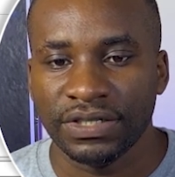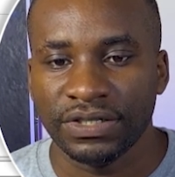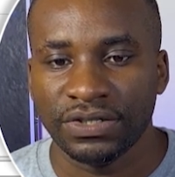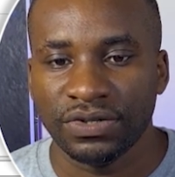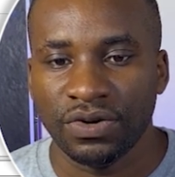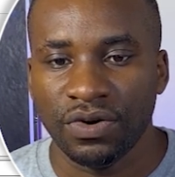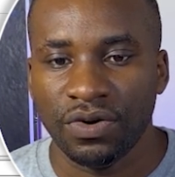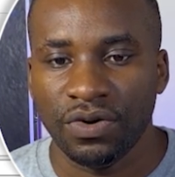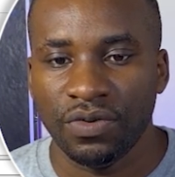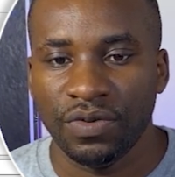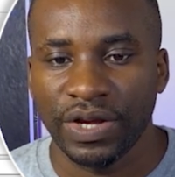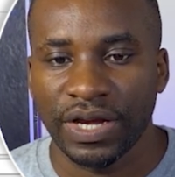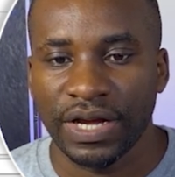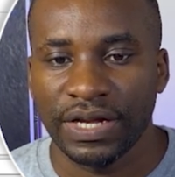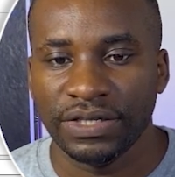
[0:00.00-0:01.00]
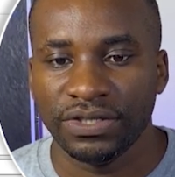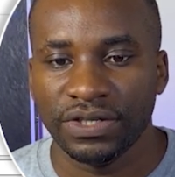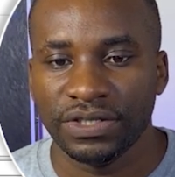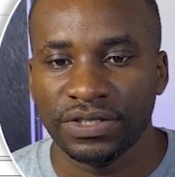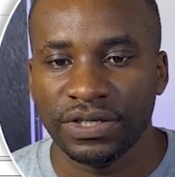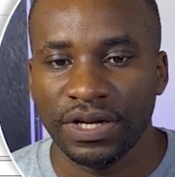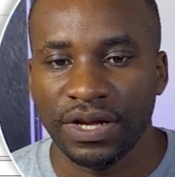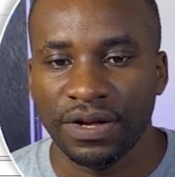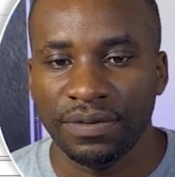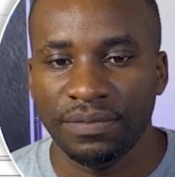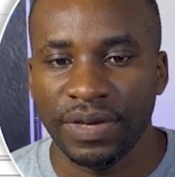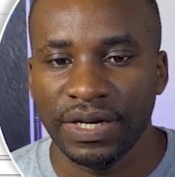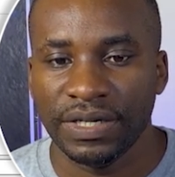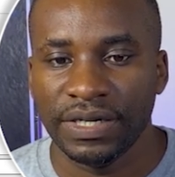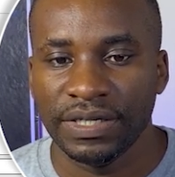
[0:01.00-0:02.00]
So we can just
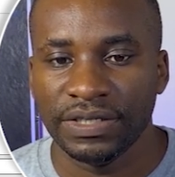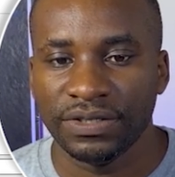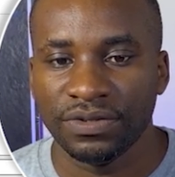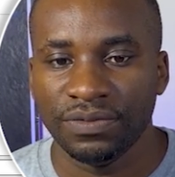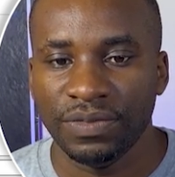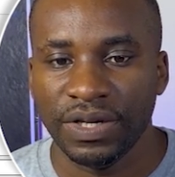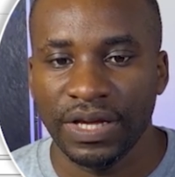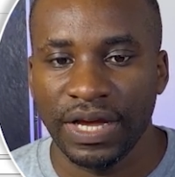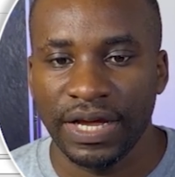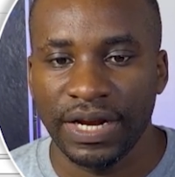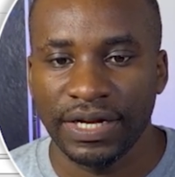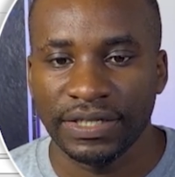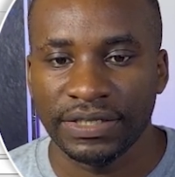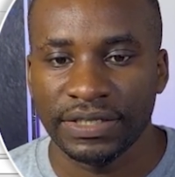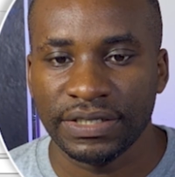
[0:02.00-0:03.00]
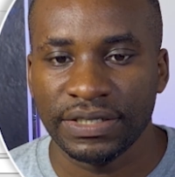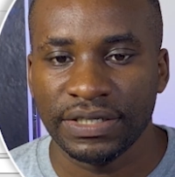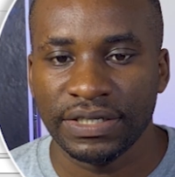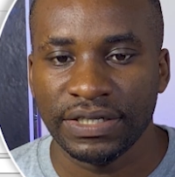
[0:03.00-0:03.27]
make this to be headers